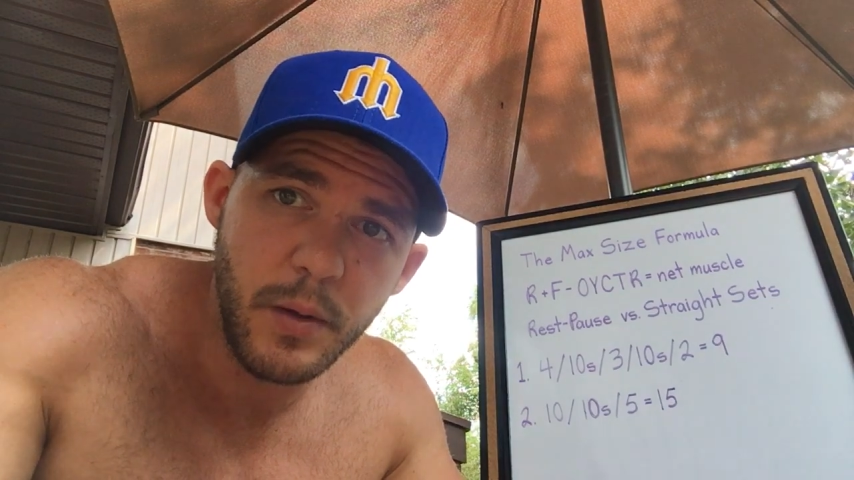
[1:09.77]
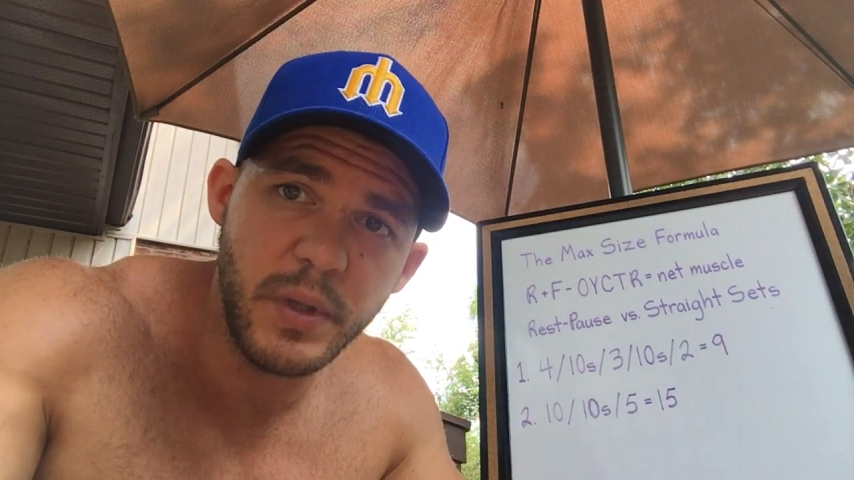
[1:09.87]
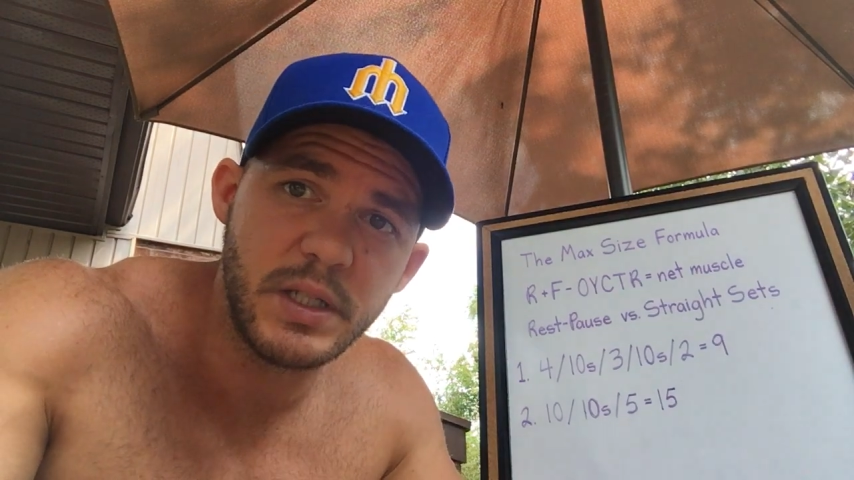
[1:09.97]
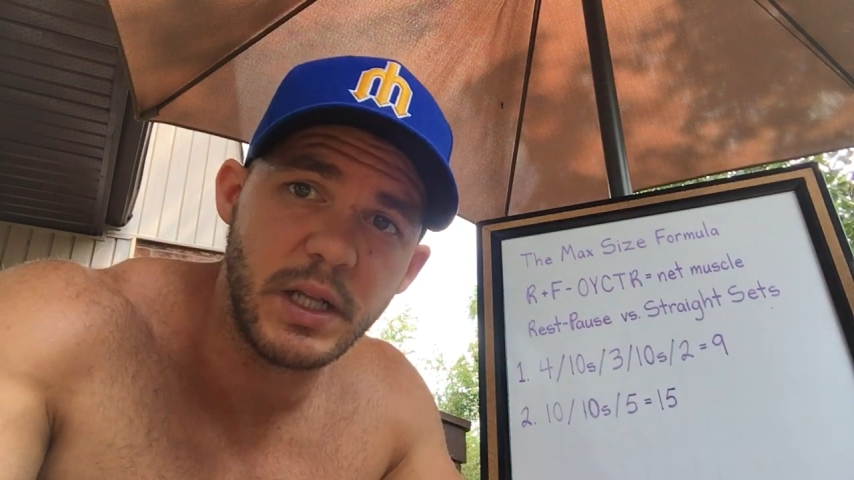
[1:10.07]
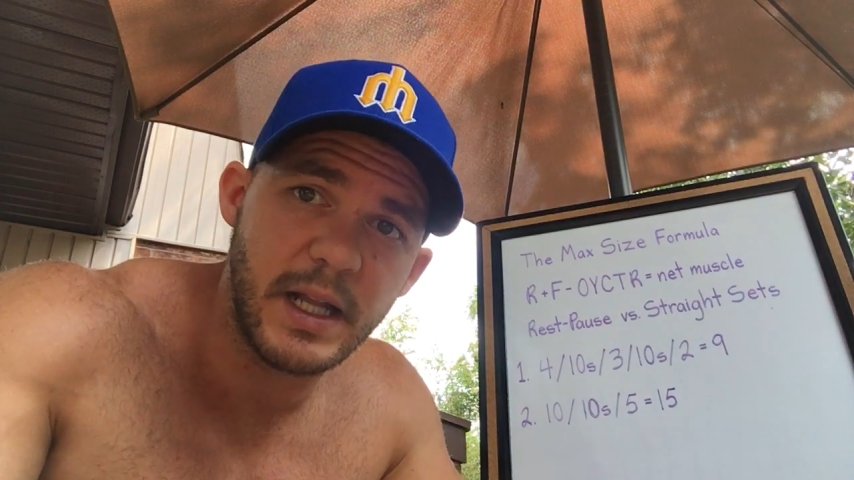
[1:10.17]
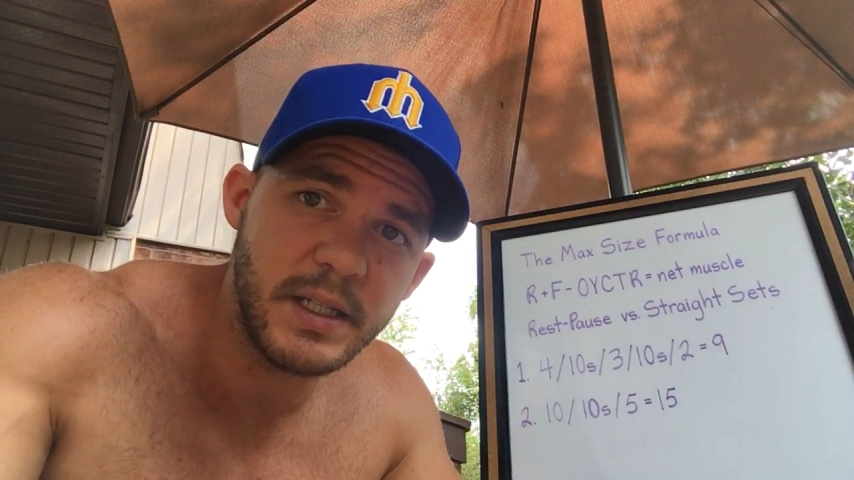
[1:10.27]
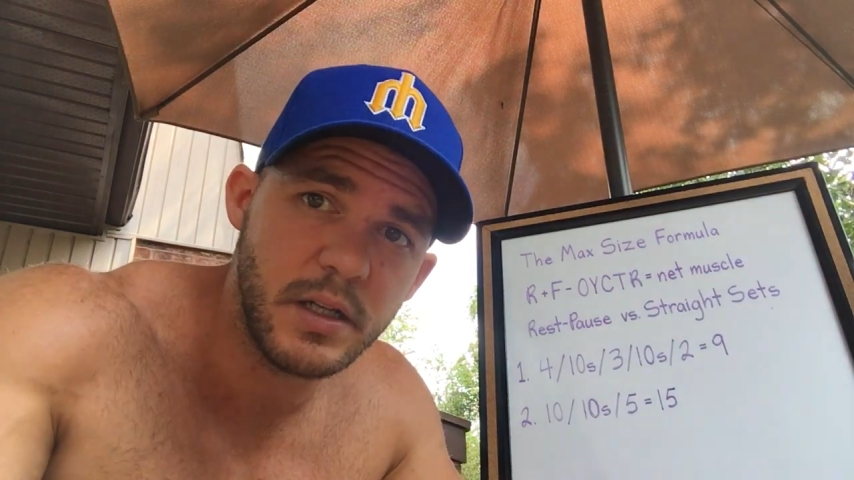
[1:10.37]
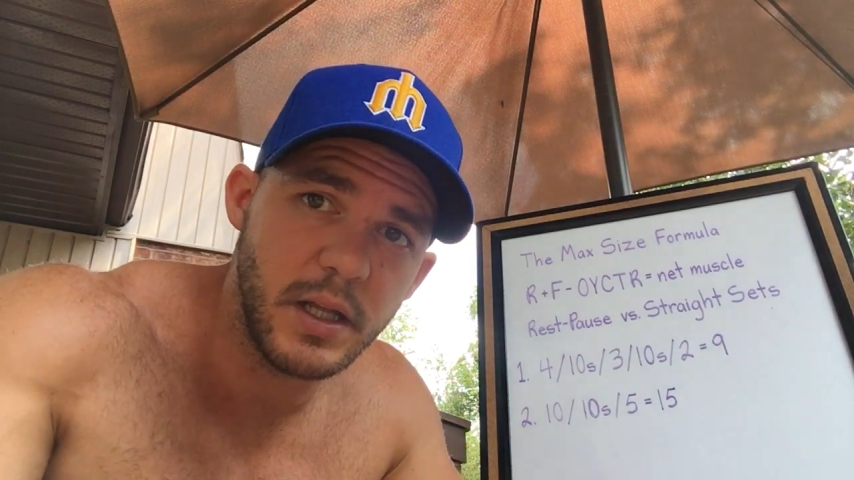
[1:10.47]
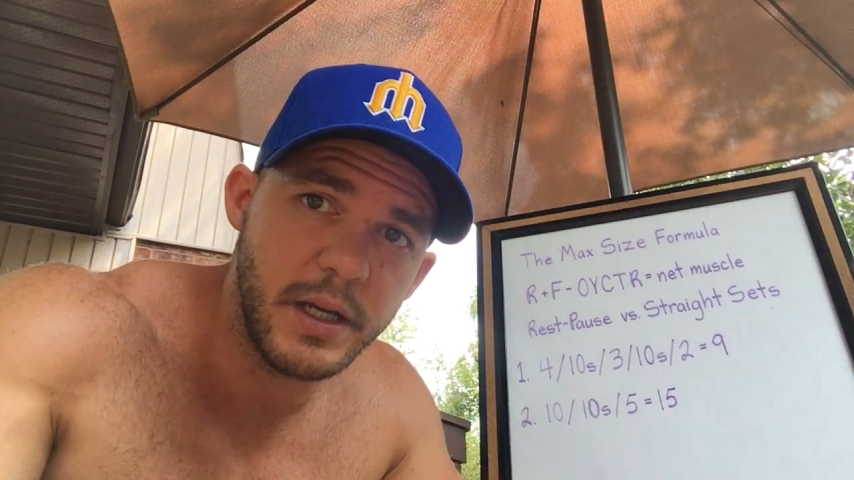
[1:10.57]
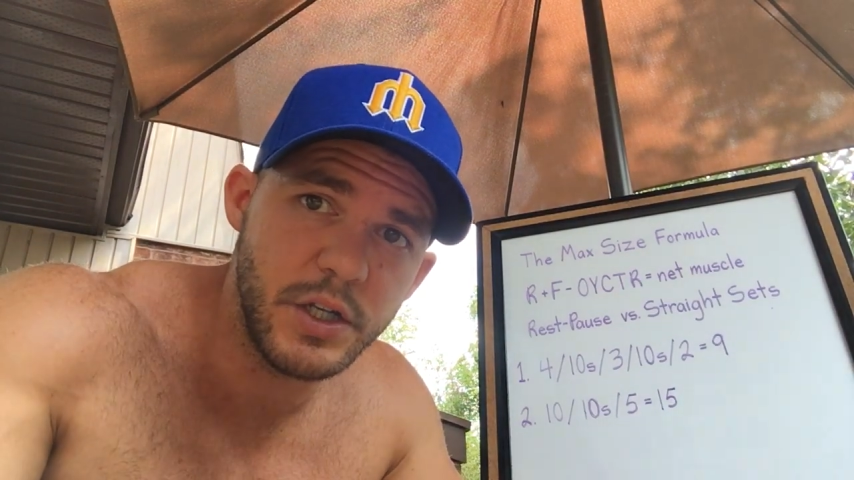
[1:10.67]
means less
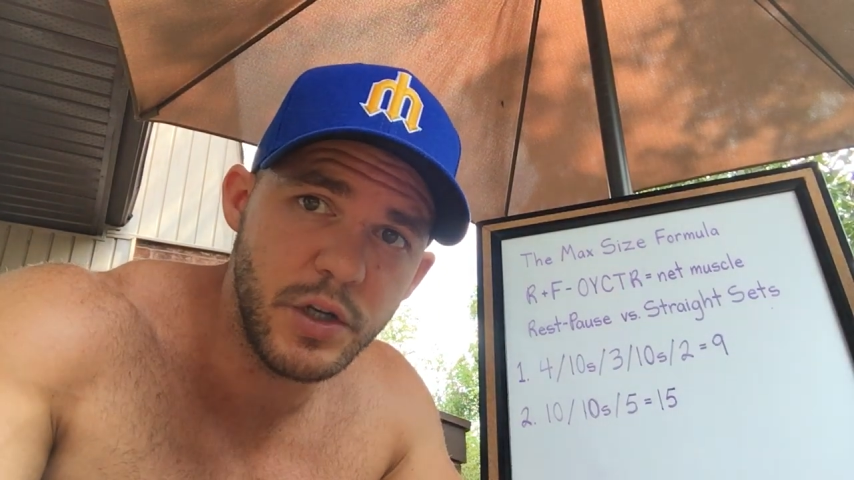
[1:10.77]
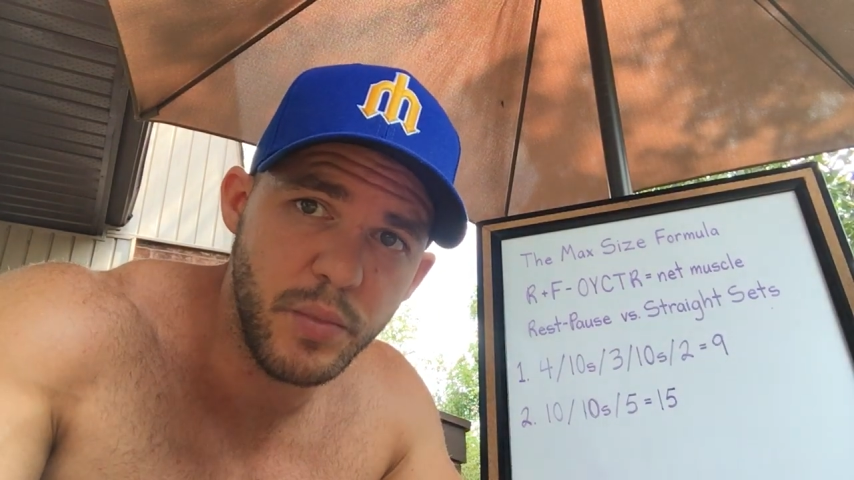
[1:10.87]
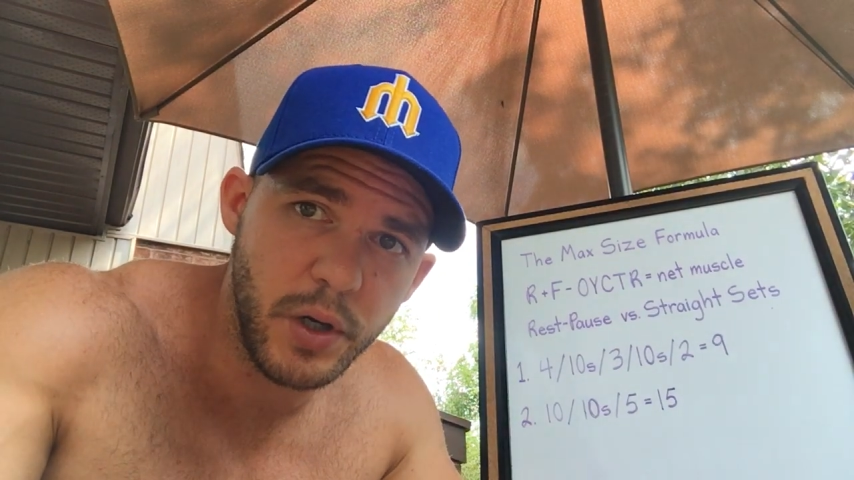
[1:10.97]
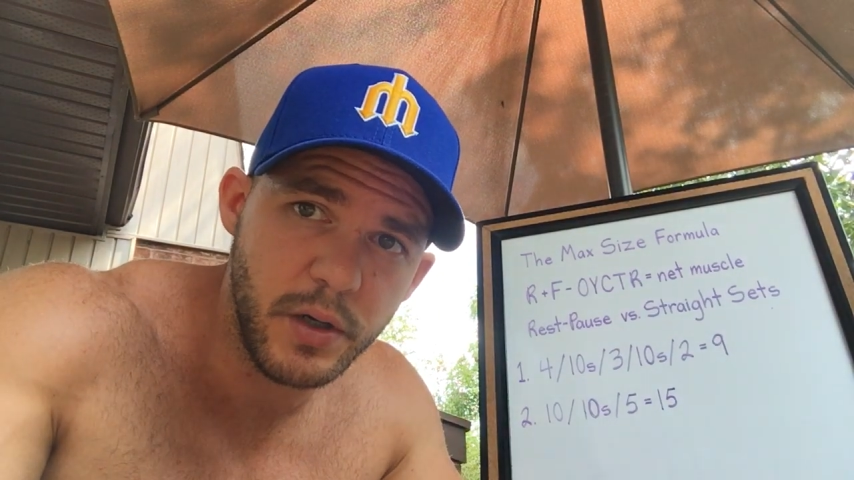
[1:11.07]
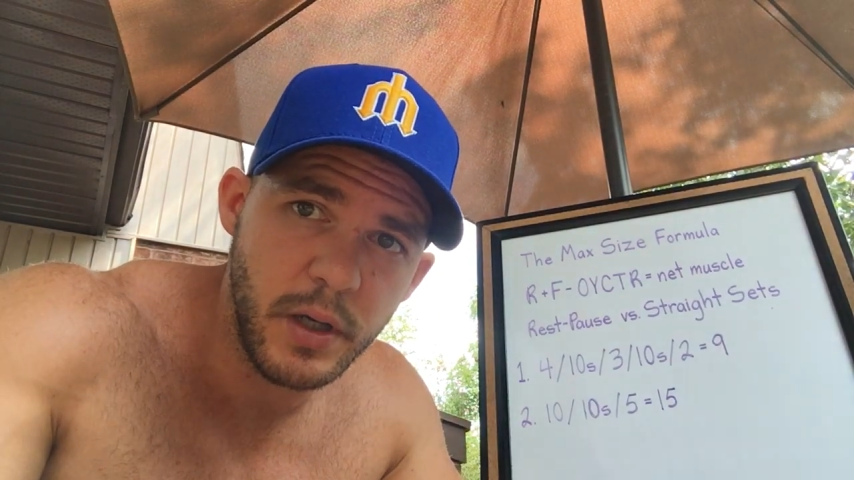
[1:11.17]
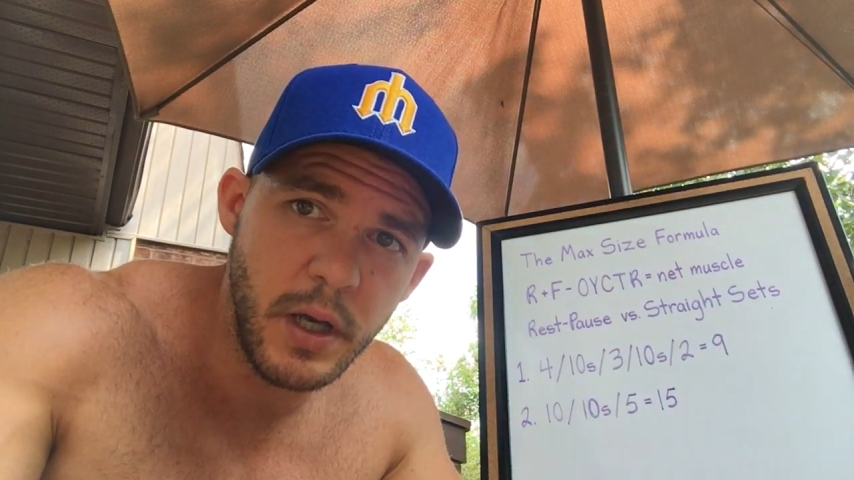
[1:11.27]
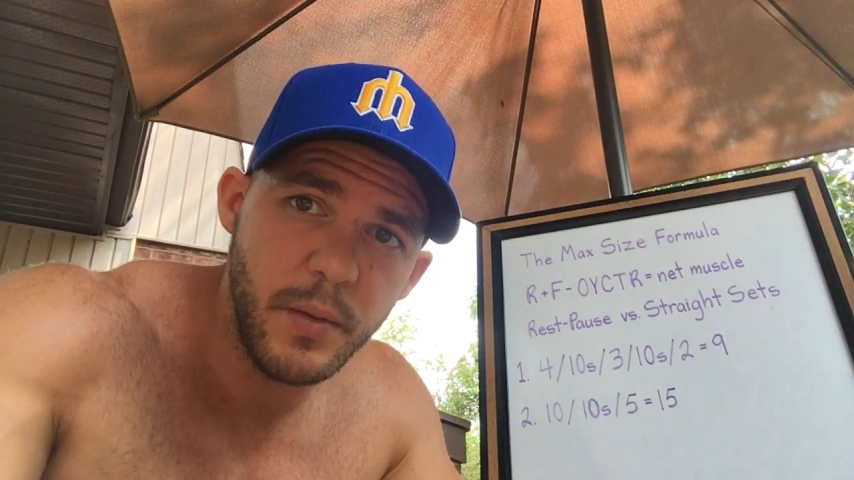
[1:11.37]
glycogen burned,